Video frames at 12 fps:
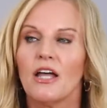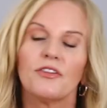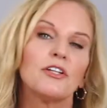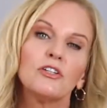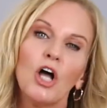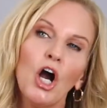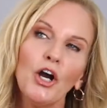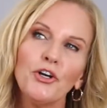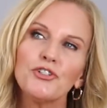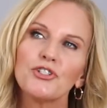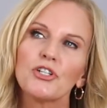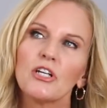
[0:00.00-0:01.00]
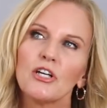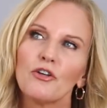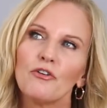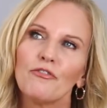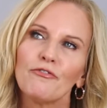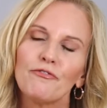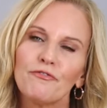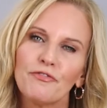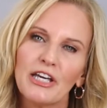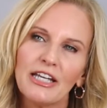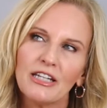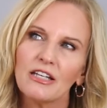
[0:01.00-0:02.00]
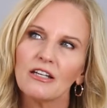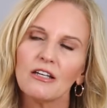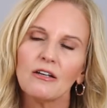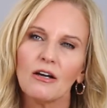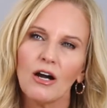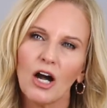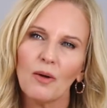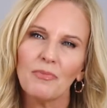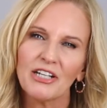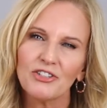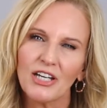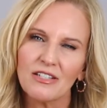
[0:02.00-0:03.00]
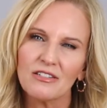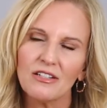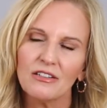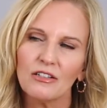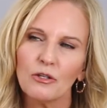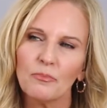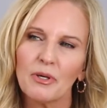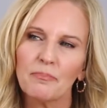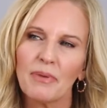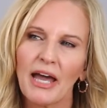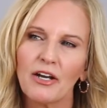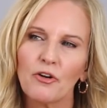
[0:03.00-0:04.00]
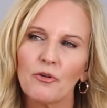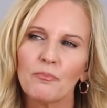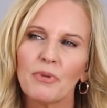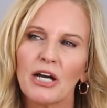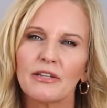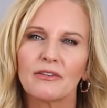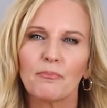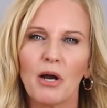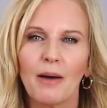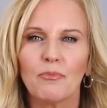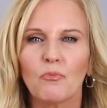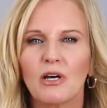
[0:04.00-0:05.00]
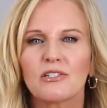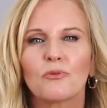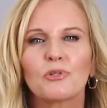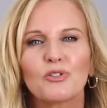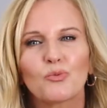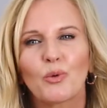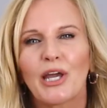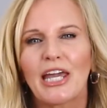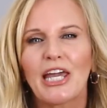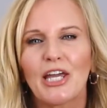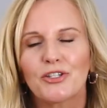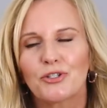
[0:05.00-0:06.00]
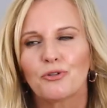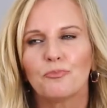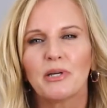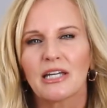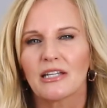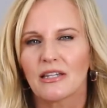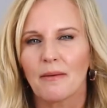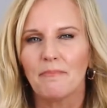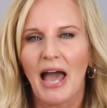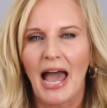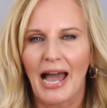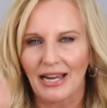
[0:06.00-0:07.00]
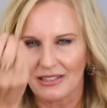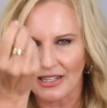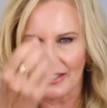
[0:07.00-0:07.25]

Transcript: The large fit my chest a little bit better, but the problem was it was way too big in the back.